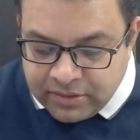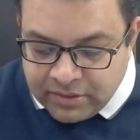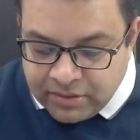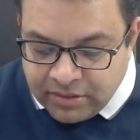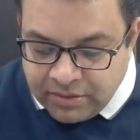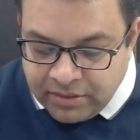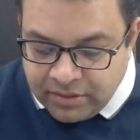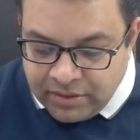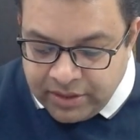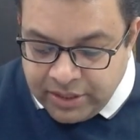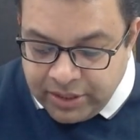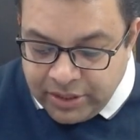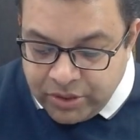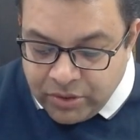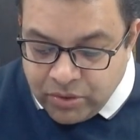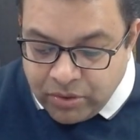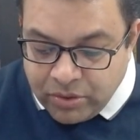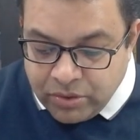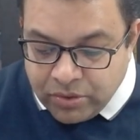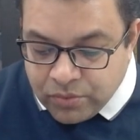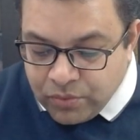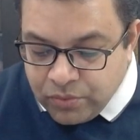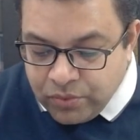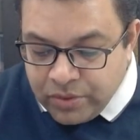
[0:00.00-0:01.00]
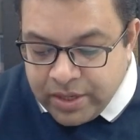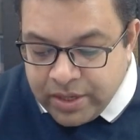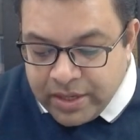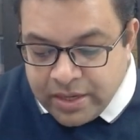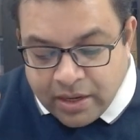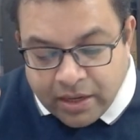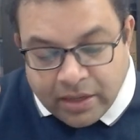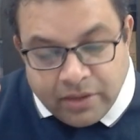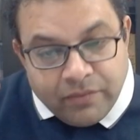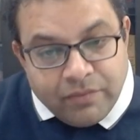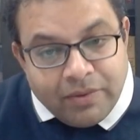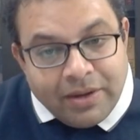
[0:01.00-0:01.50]
Third, endure rude and
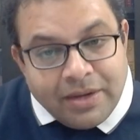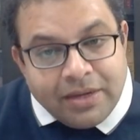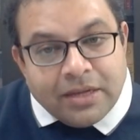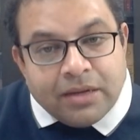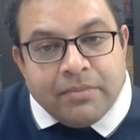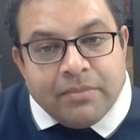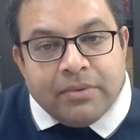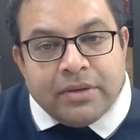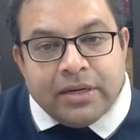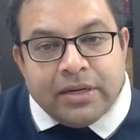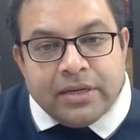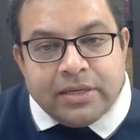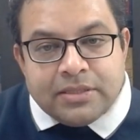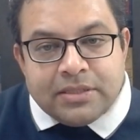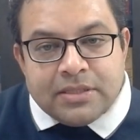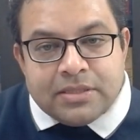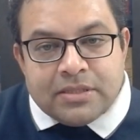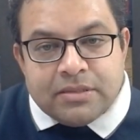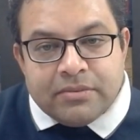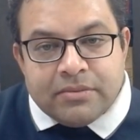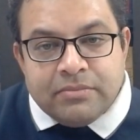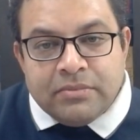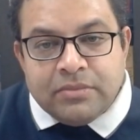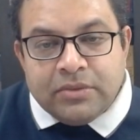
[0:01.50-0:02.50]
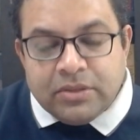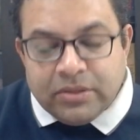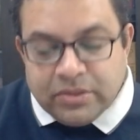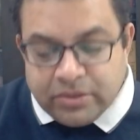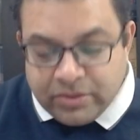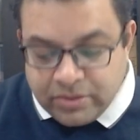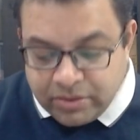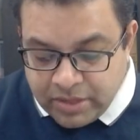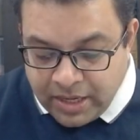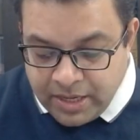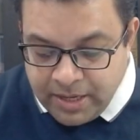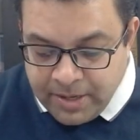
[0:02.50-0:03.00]
unwelcome criticism,
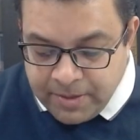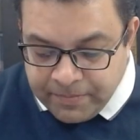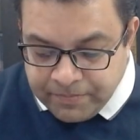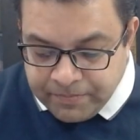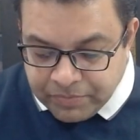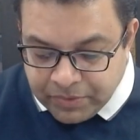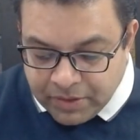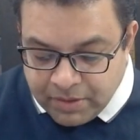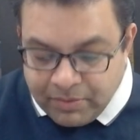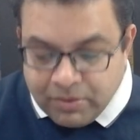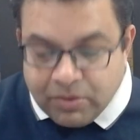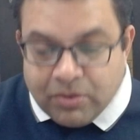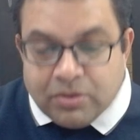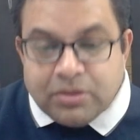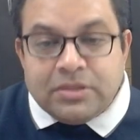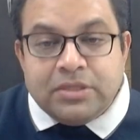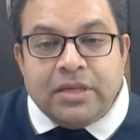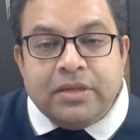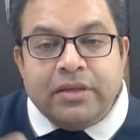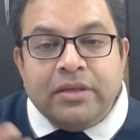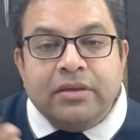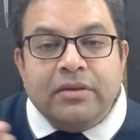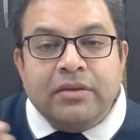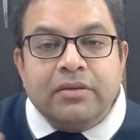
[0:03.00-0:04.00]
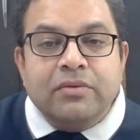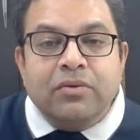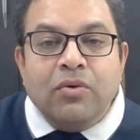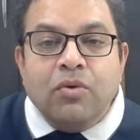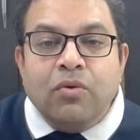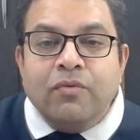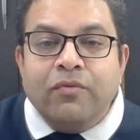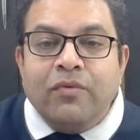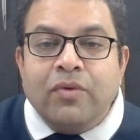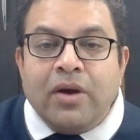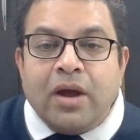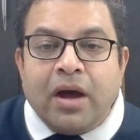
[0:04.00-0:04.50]
right? Because they
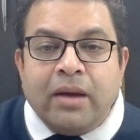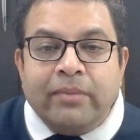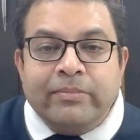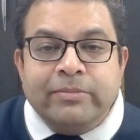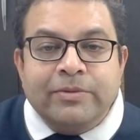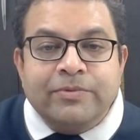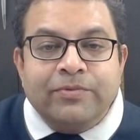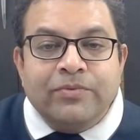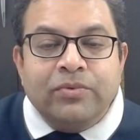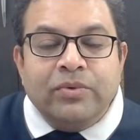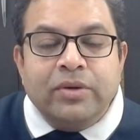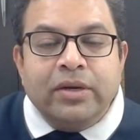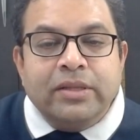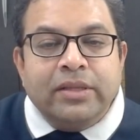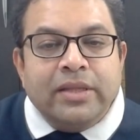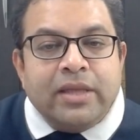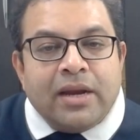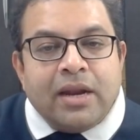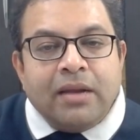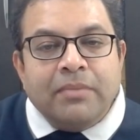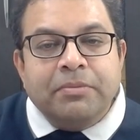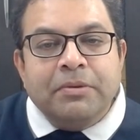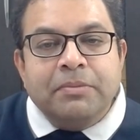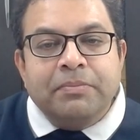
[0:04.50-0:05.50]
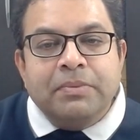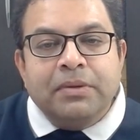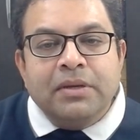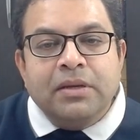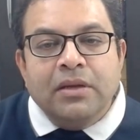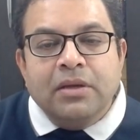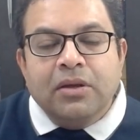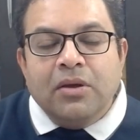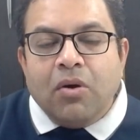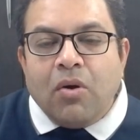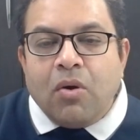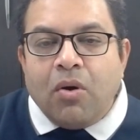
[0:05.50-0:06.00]
go for alms food and there are people,
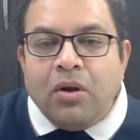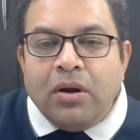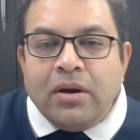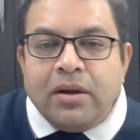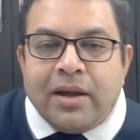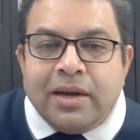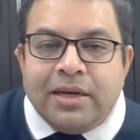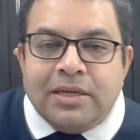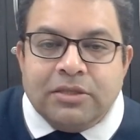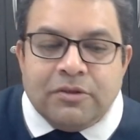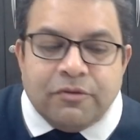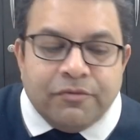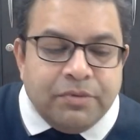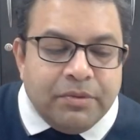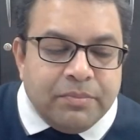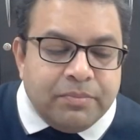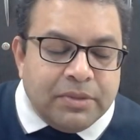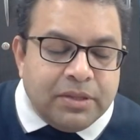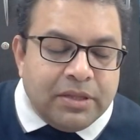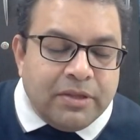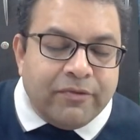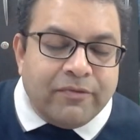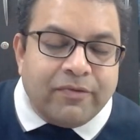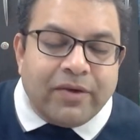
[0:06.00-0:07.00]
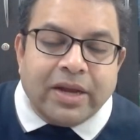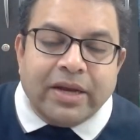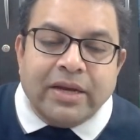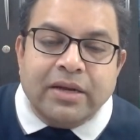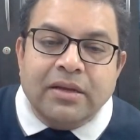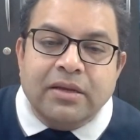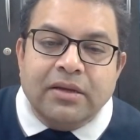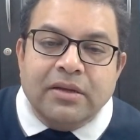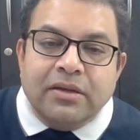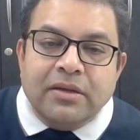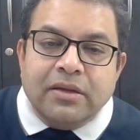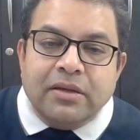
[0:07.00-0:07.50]
all kinds of people they find,
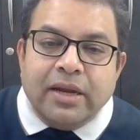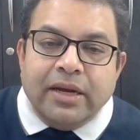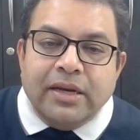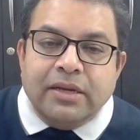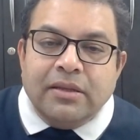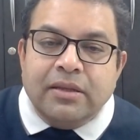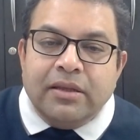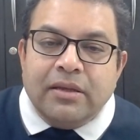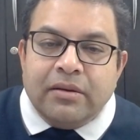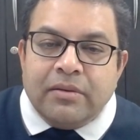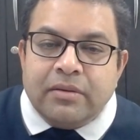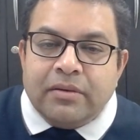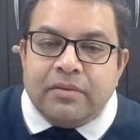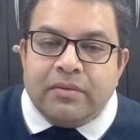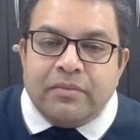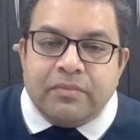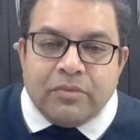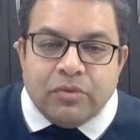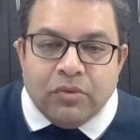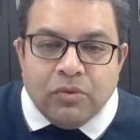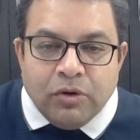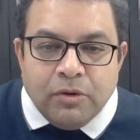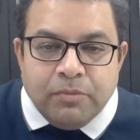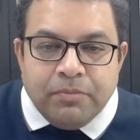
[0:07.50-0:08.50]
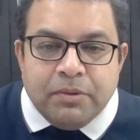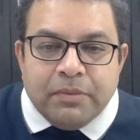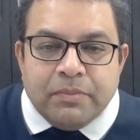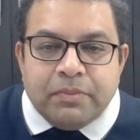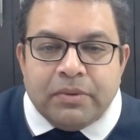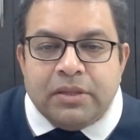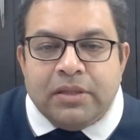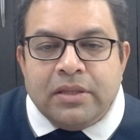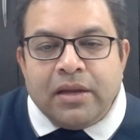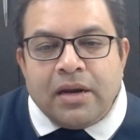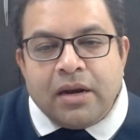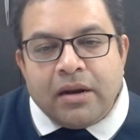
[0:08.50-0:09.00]
right? There are good
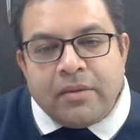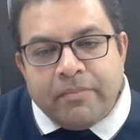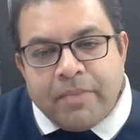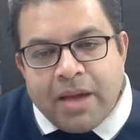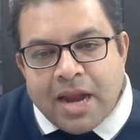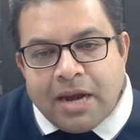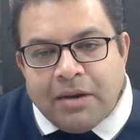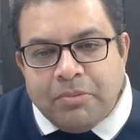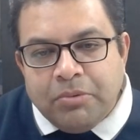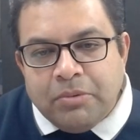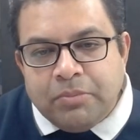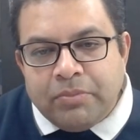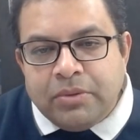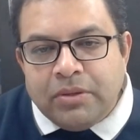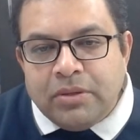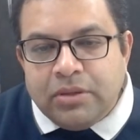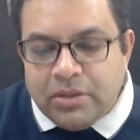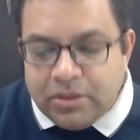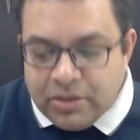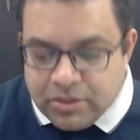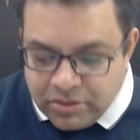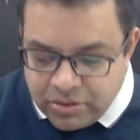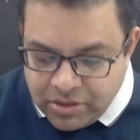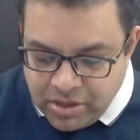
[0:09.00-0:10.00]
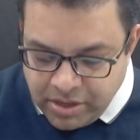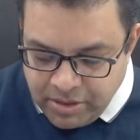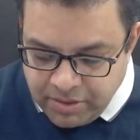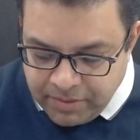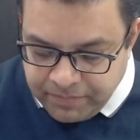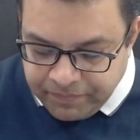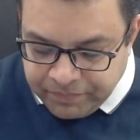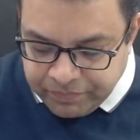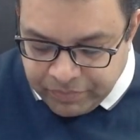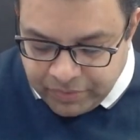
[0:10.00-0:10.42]
people, there are bad people, right?